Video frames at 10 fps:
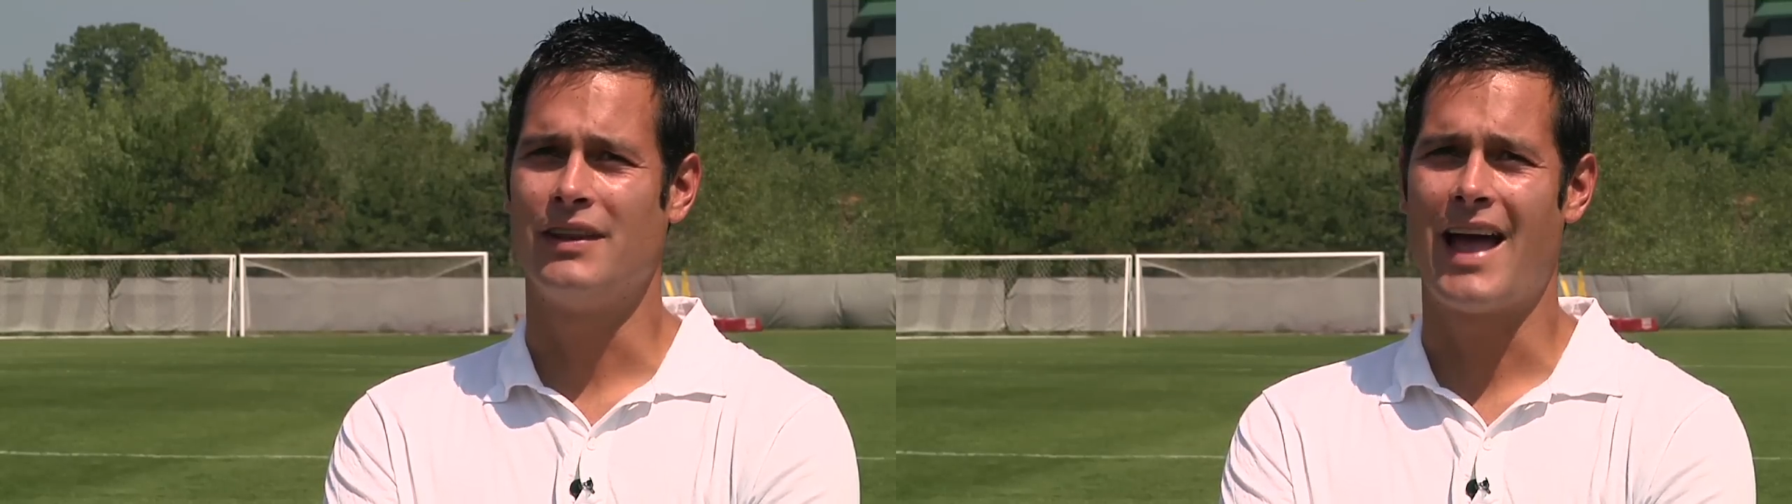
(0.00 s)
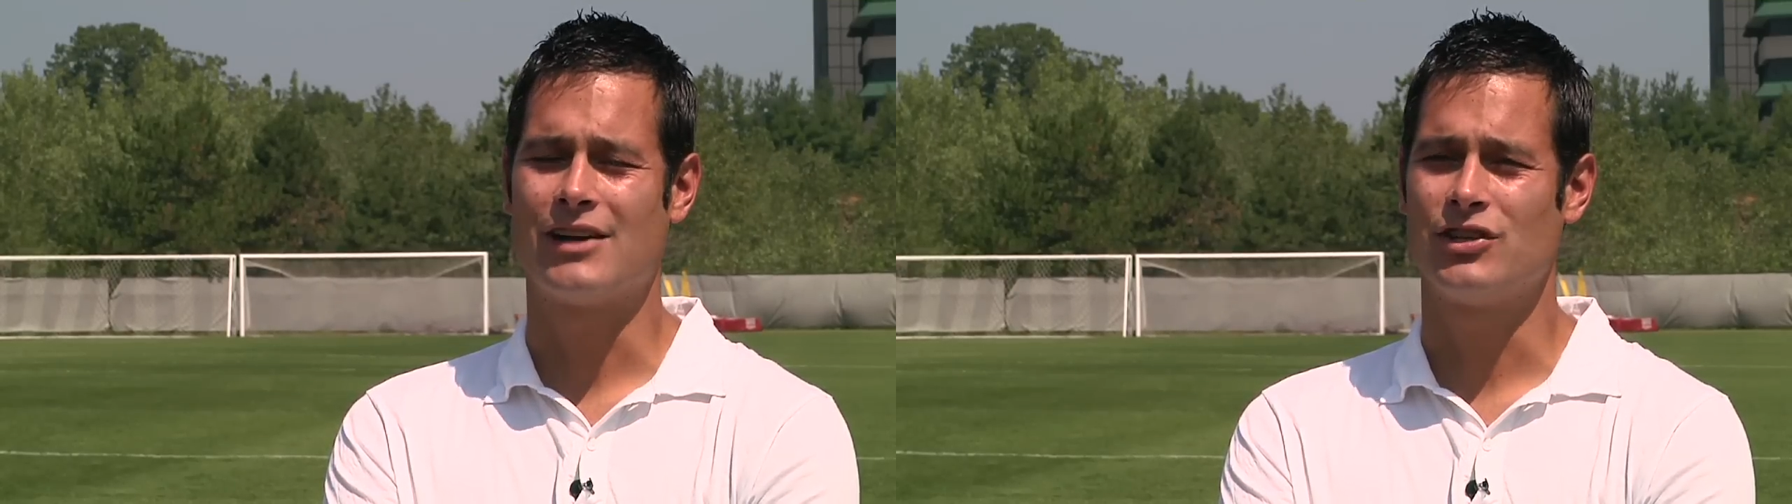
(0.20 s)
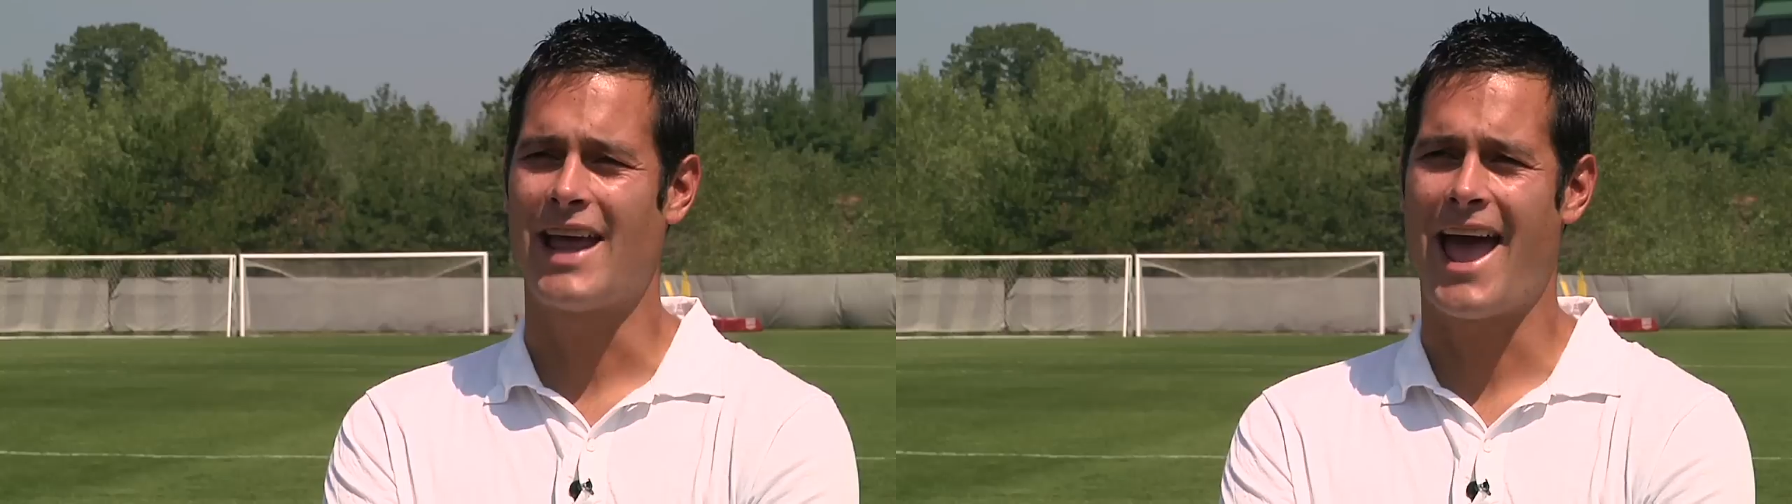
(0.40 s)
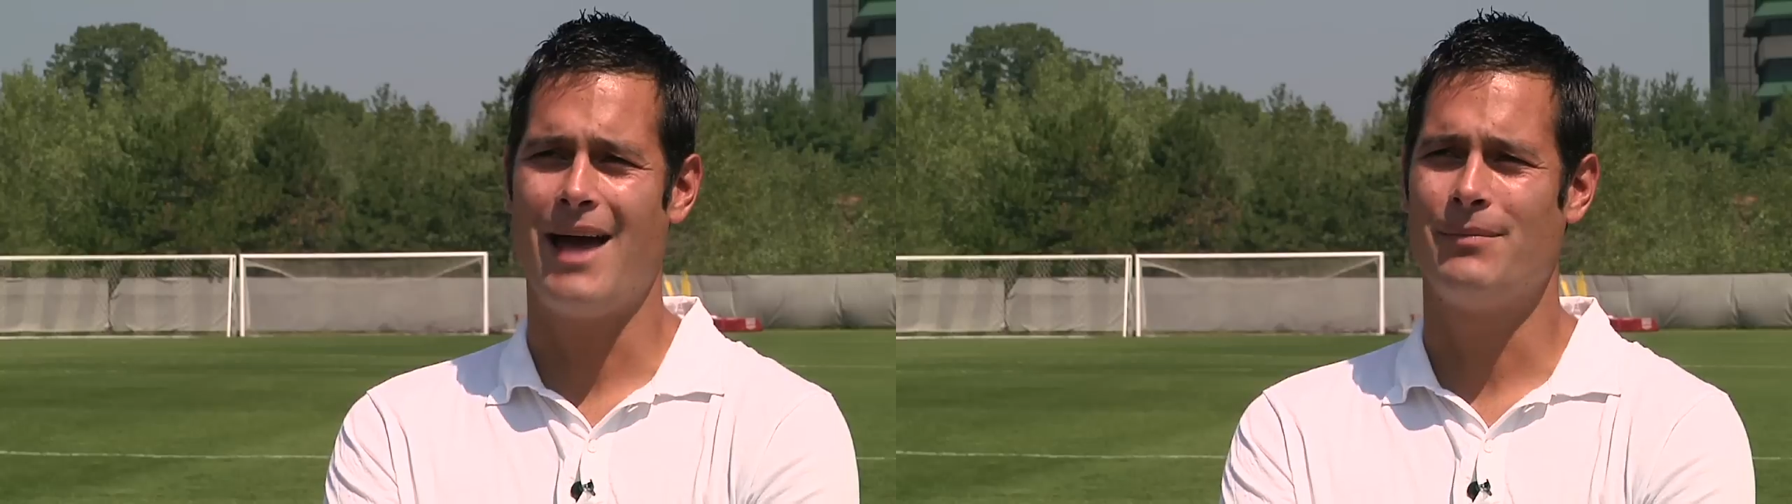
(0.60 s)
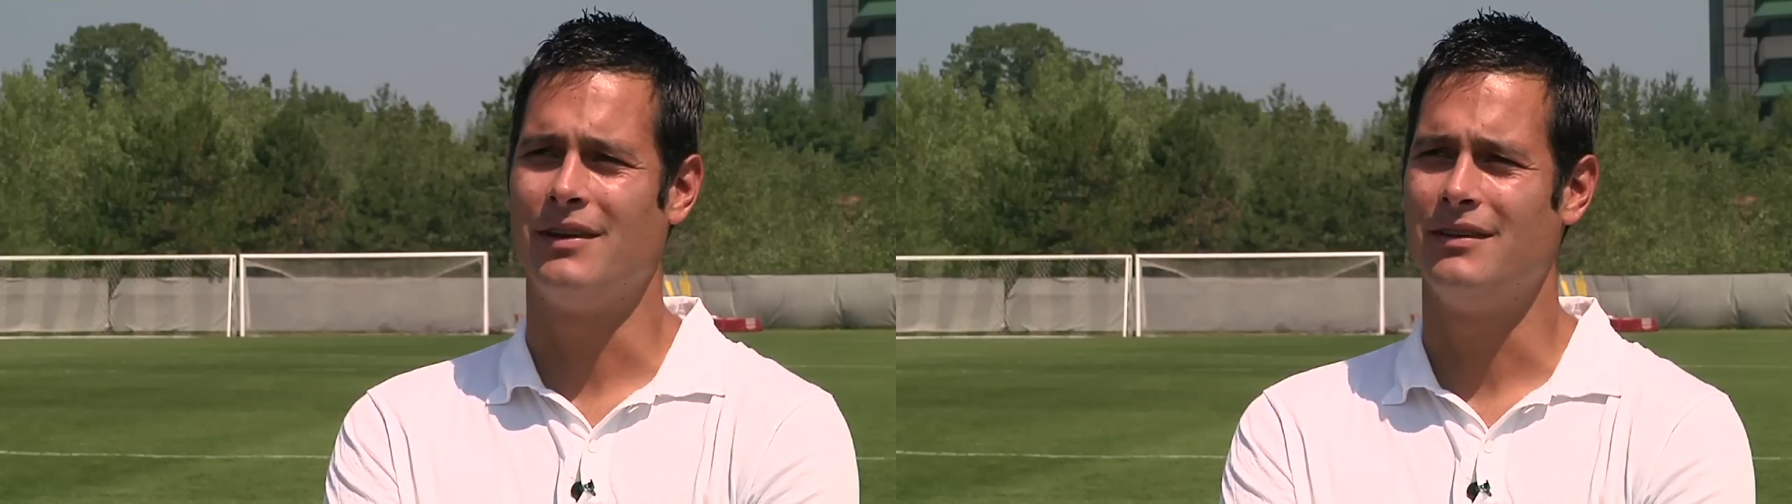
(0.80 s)
to actually
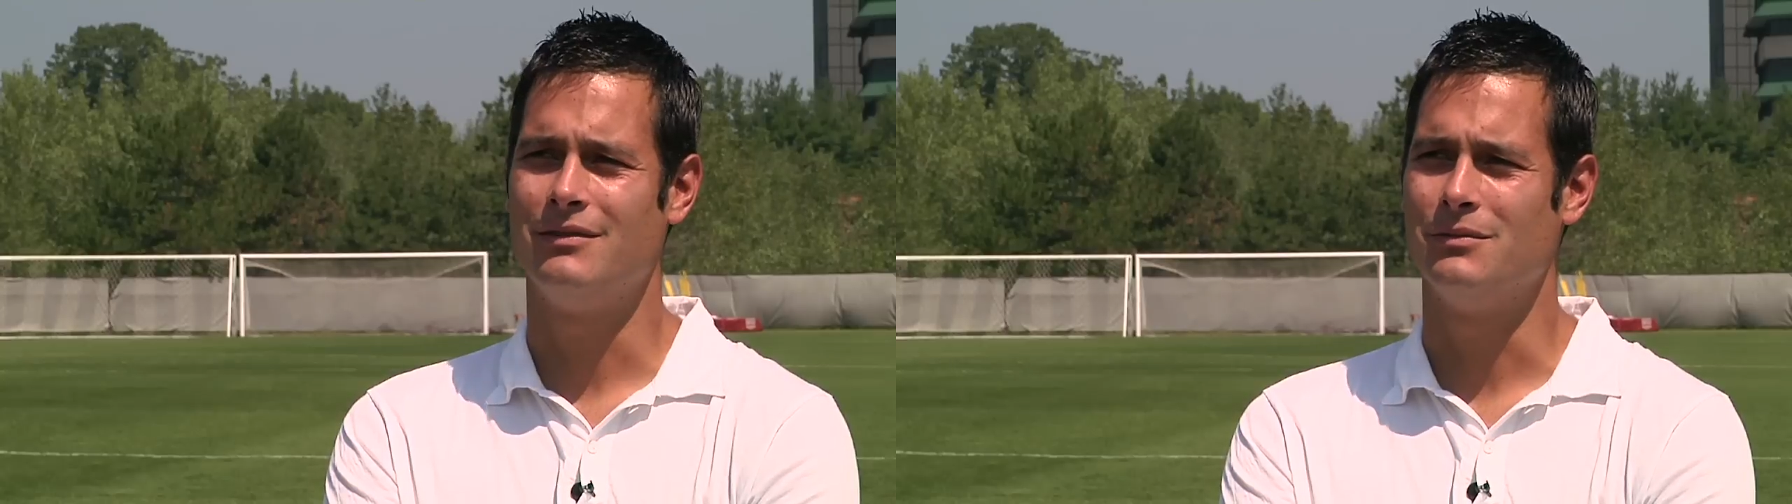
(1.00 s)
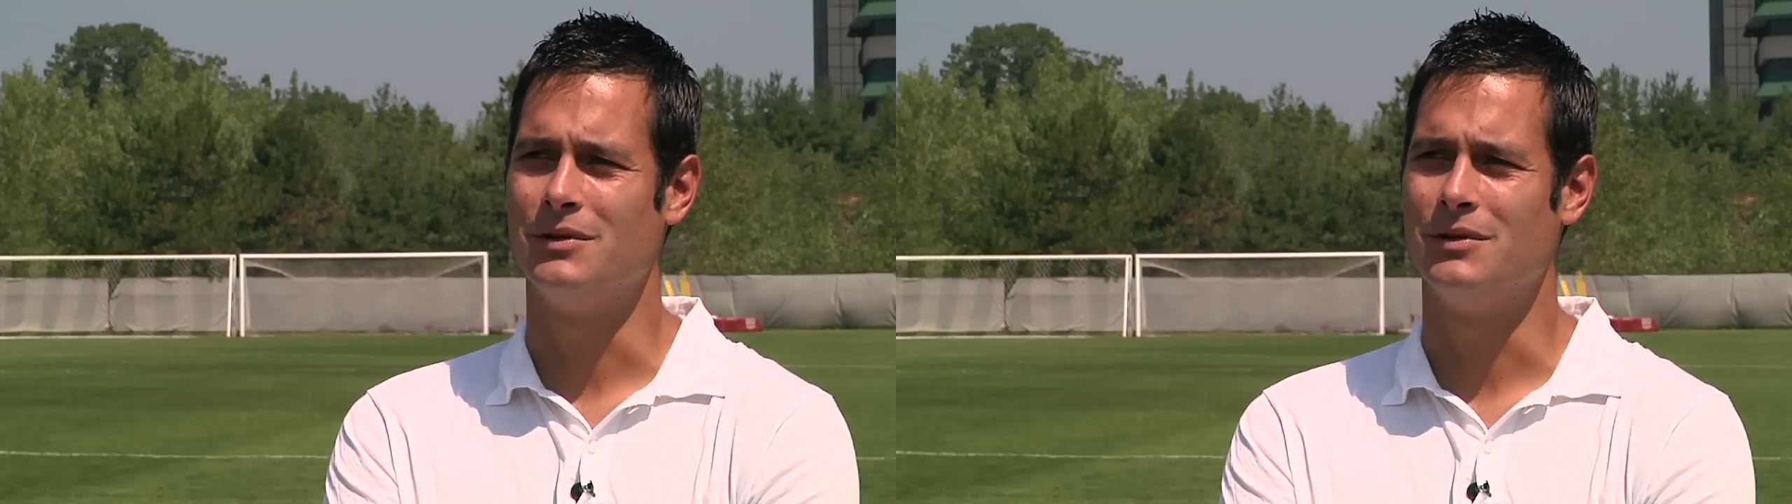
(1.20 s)
happen